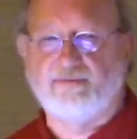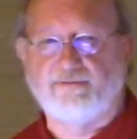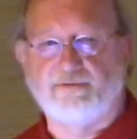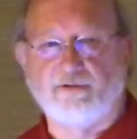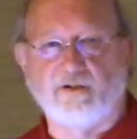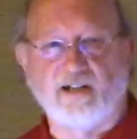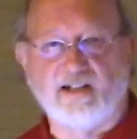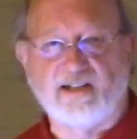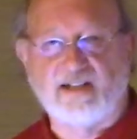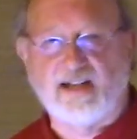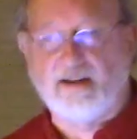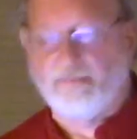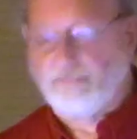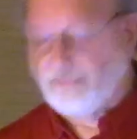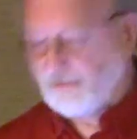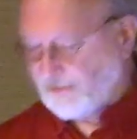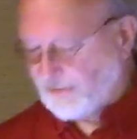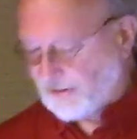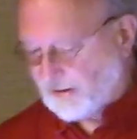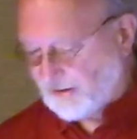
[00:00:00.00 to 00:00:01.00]
for
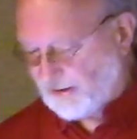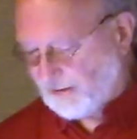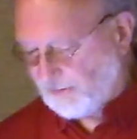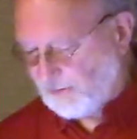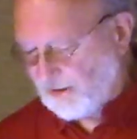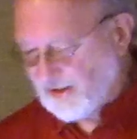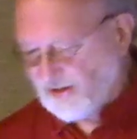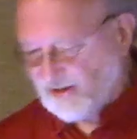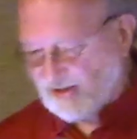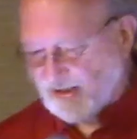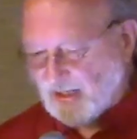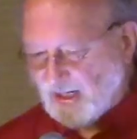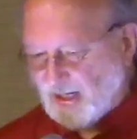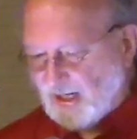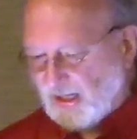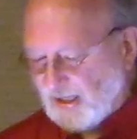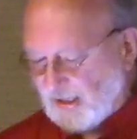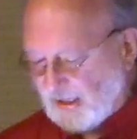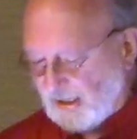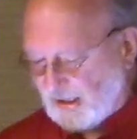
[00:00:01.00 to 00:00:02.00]
example, than there is
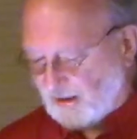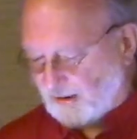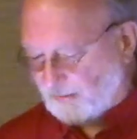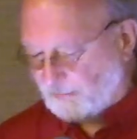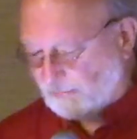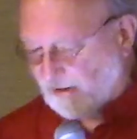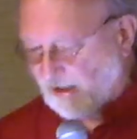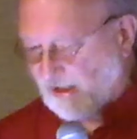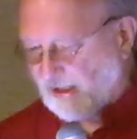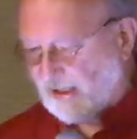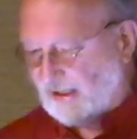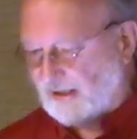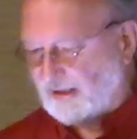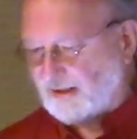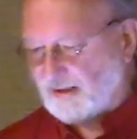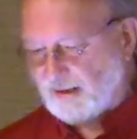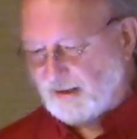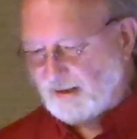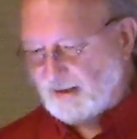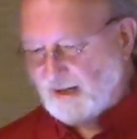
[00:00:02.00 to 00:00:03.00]
in the brain.
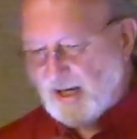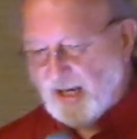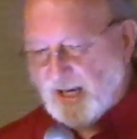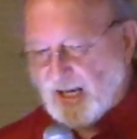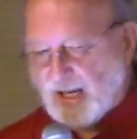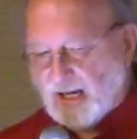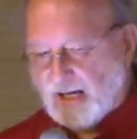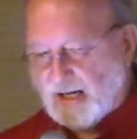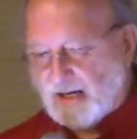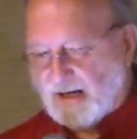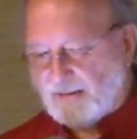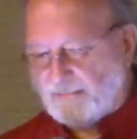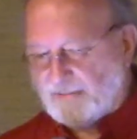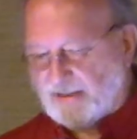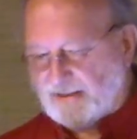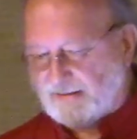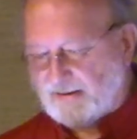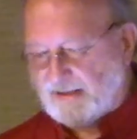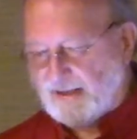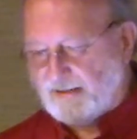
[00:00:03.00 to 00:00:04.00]

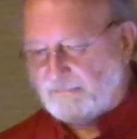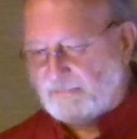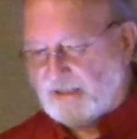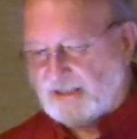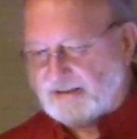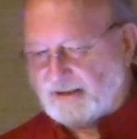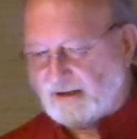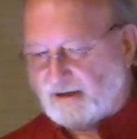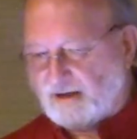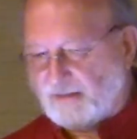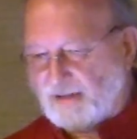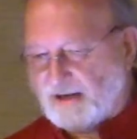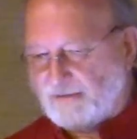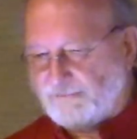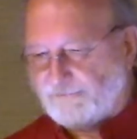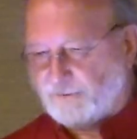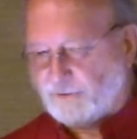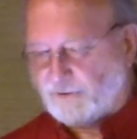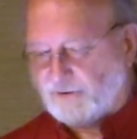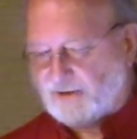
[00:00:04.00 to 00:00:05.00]
But there are about
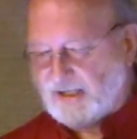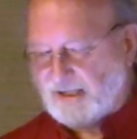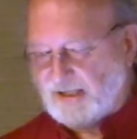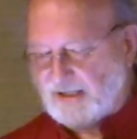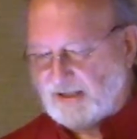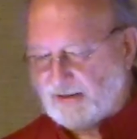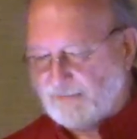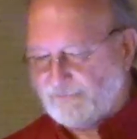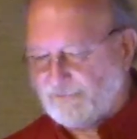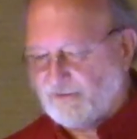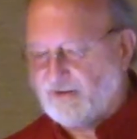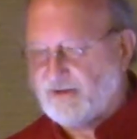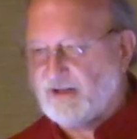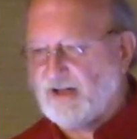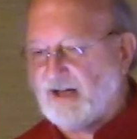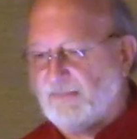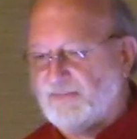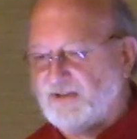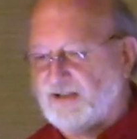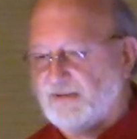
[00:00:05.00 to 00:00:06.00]
14 different
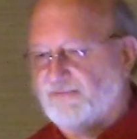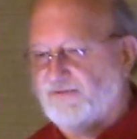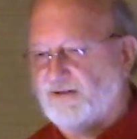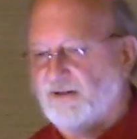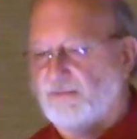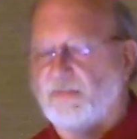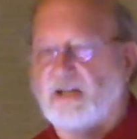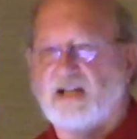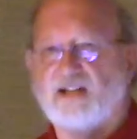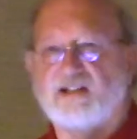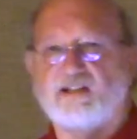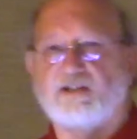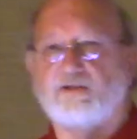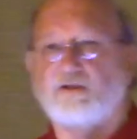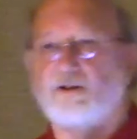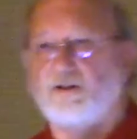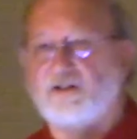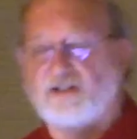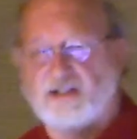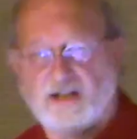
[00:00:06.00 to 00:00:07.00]
types of them, and as it
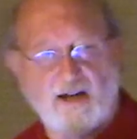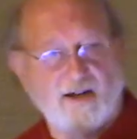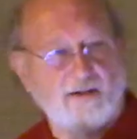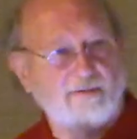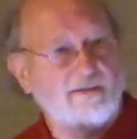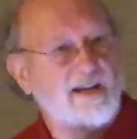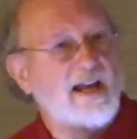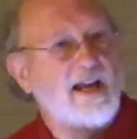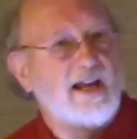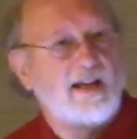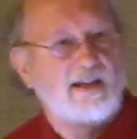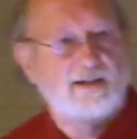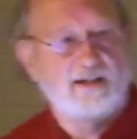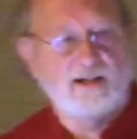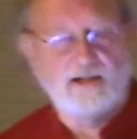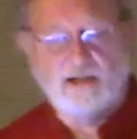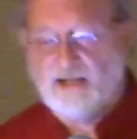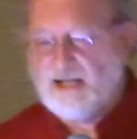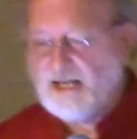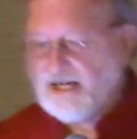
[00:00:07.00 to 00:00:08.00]
turns out, the
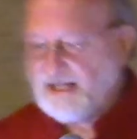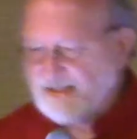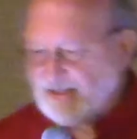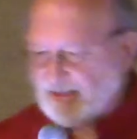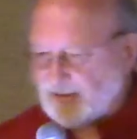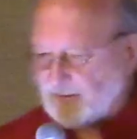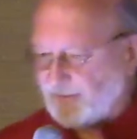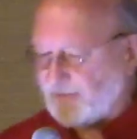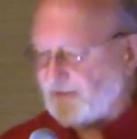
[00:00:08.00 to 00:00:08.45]
classical